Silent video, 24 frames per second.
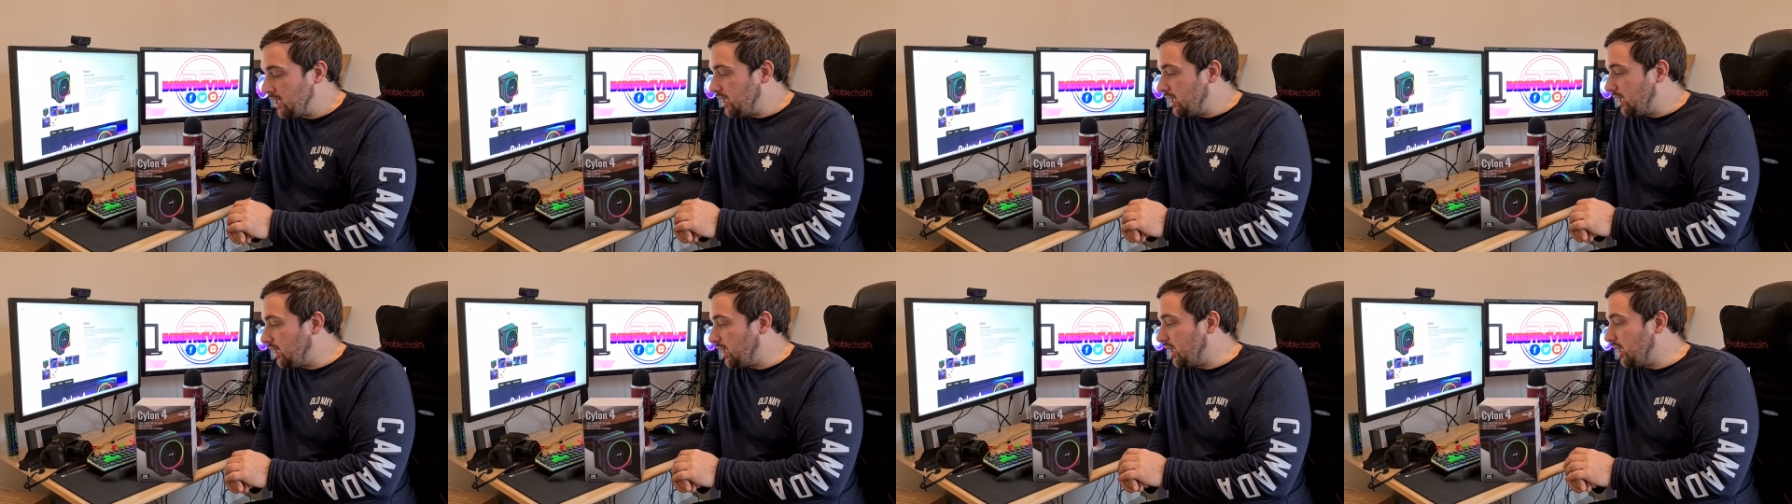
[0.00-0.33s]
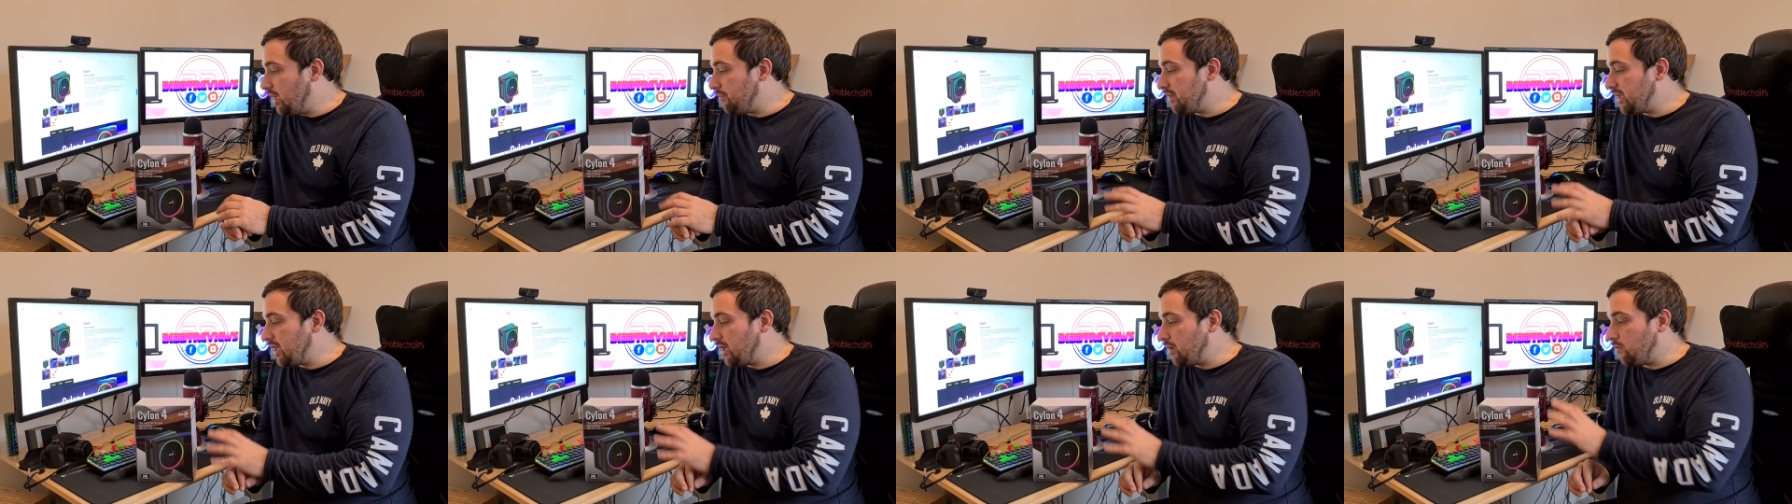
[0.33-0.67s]

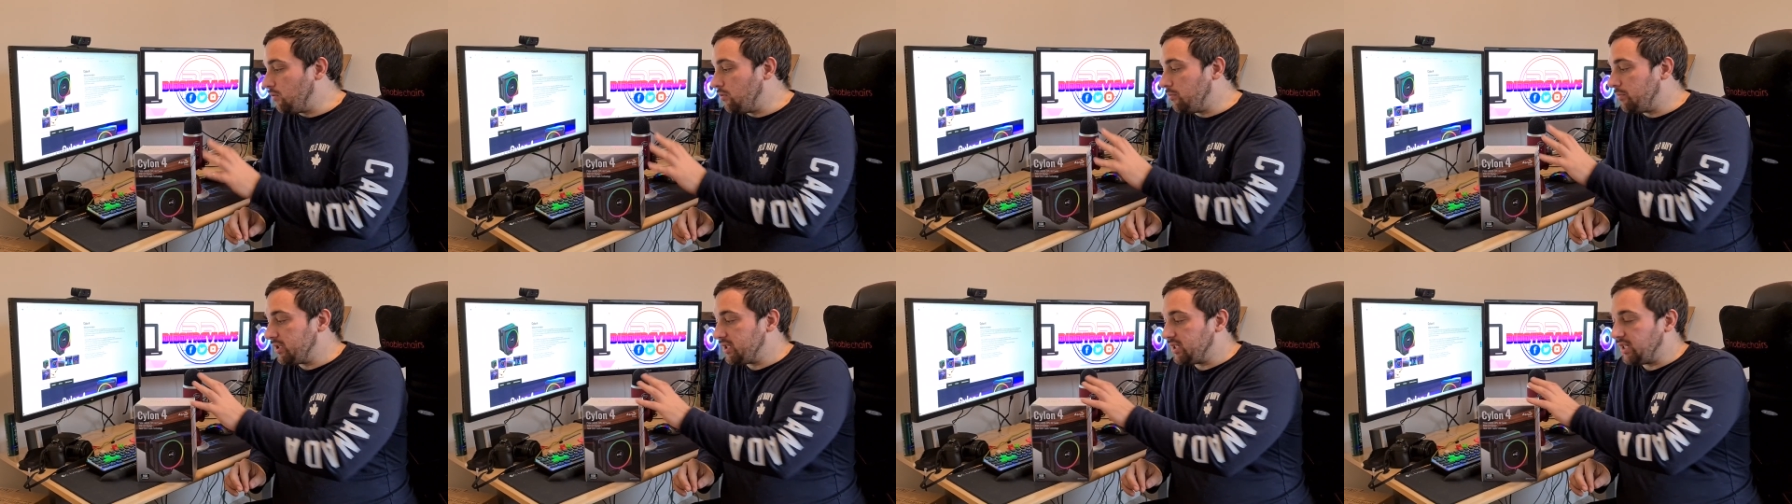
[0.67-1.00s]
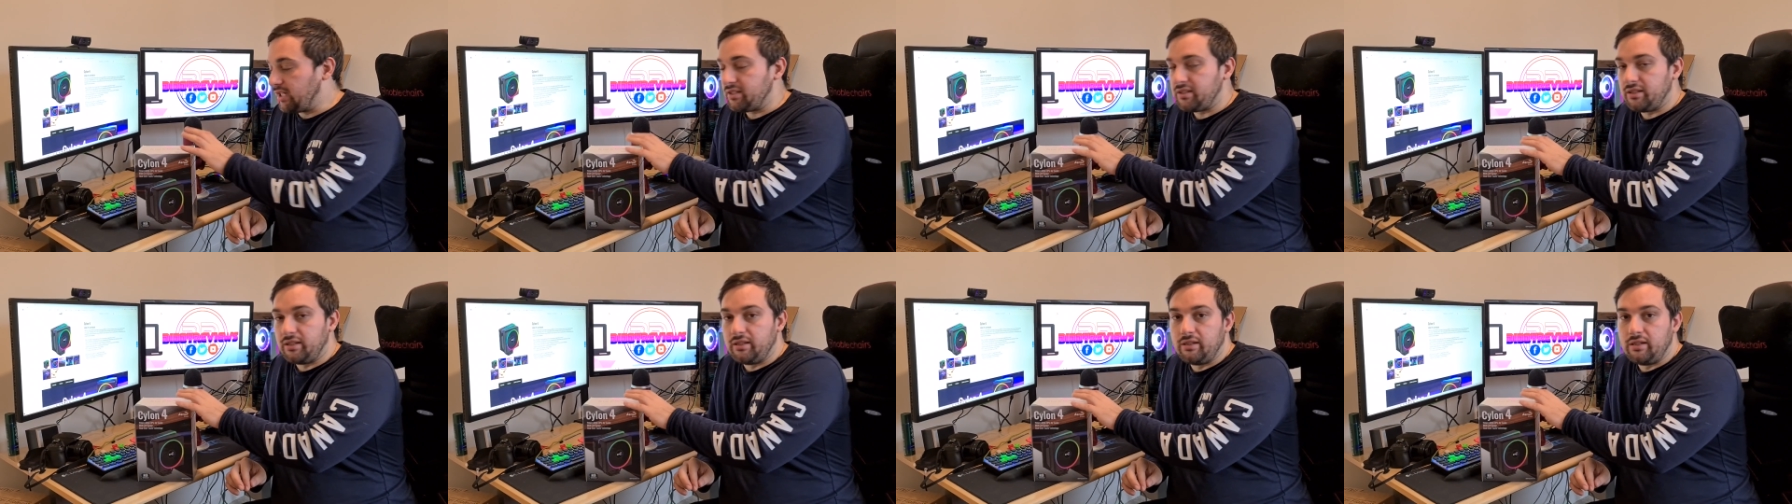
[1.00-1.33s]
Um, now, all my
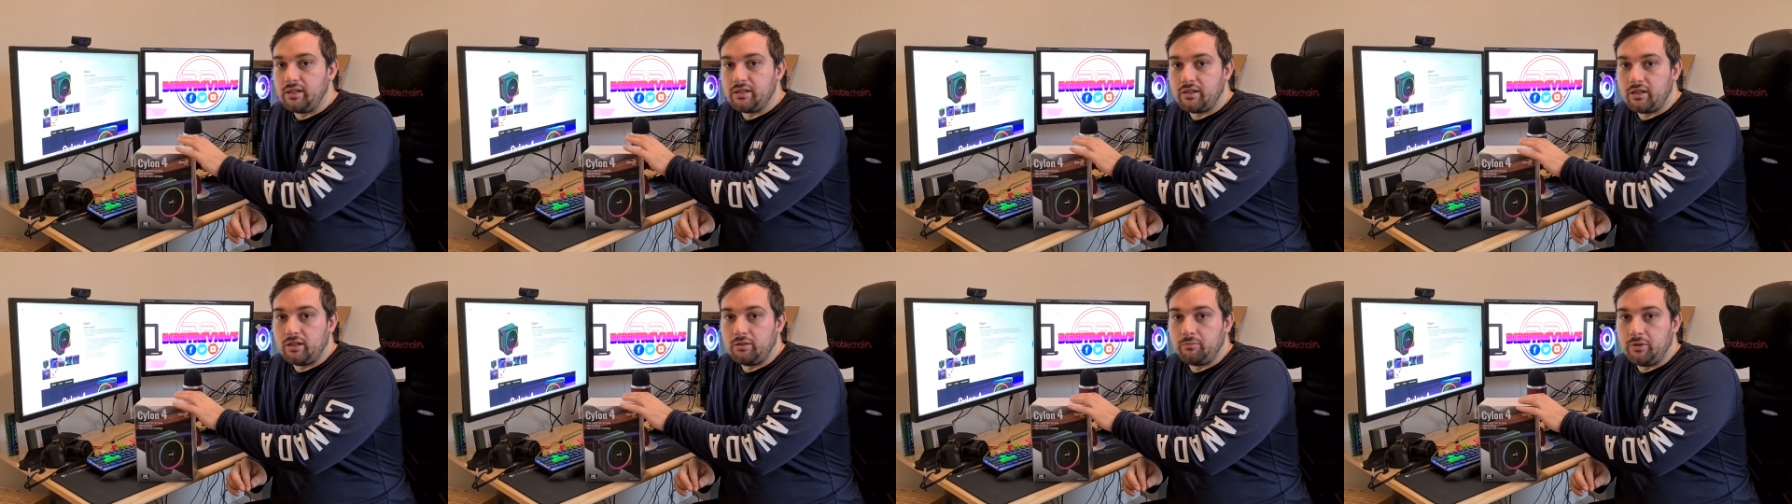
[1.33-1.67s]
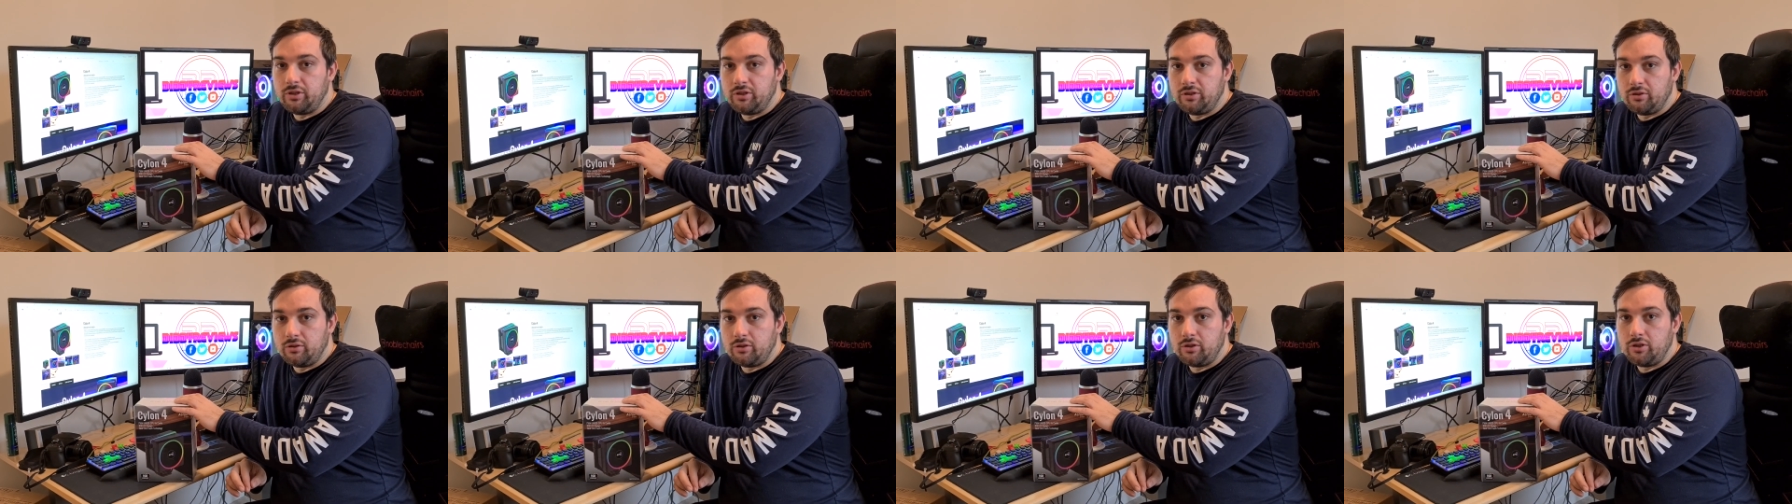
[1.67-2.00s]
testing is going to
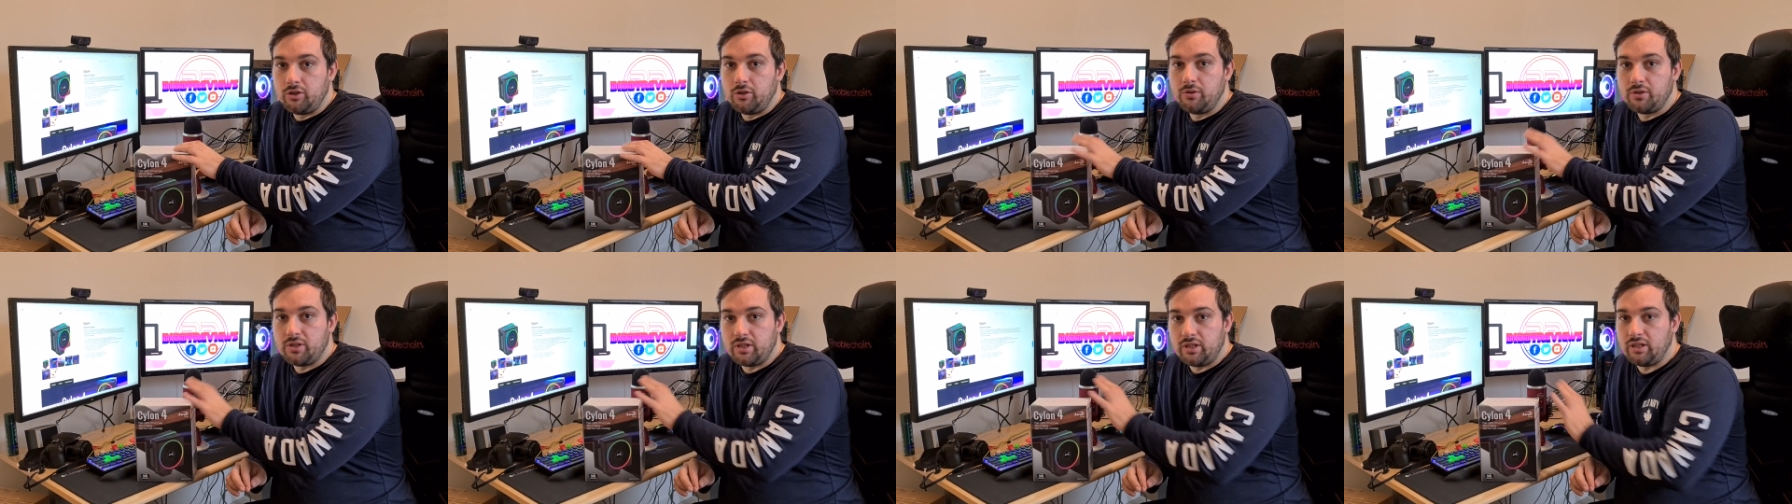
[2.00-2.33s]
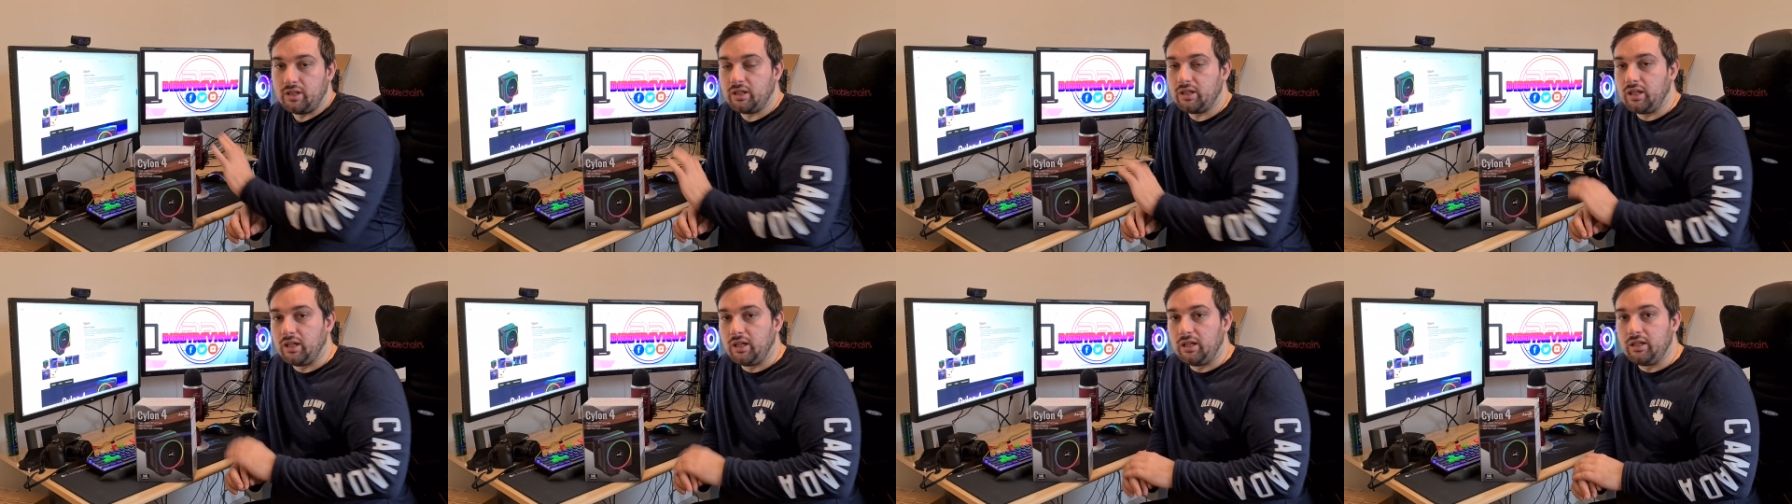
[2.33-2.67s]
be done using
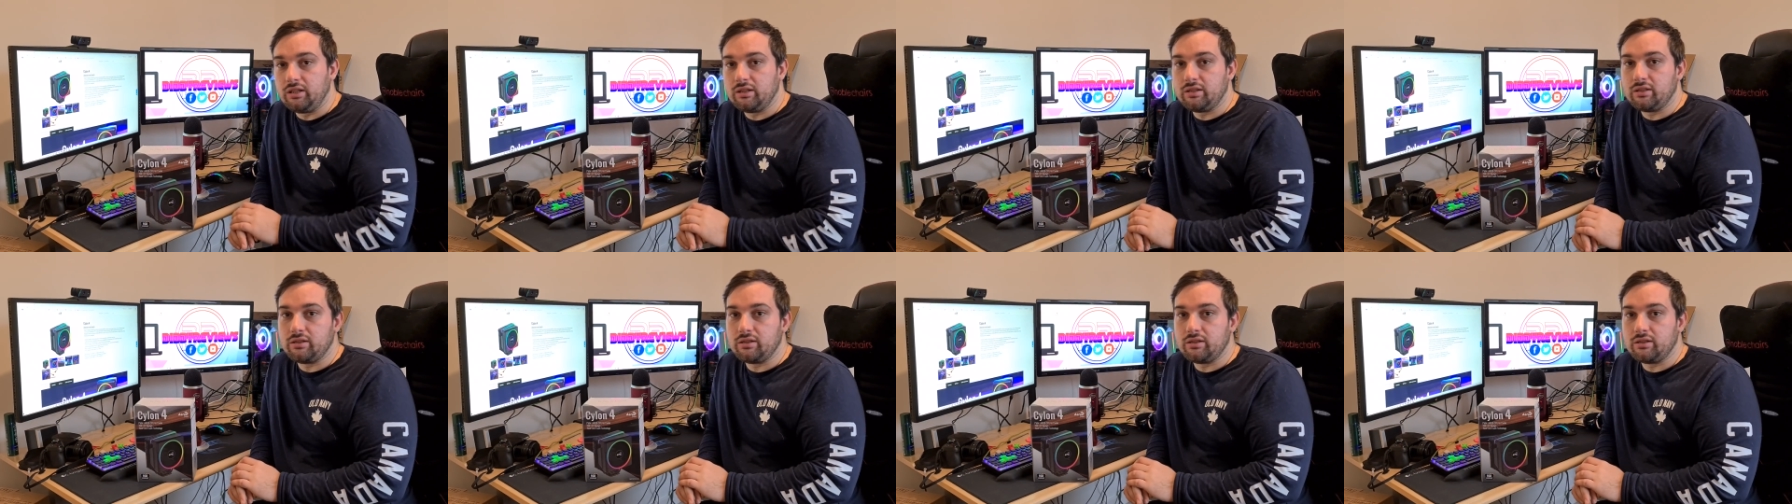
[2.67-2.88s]
that case,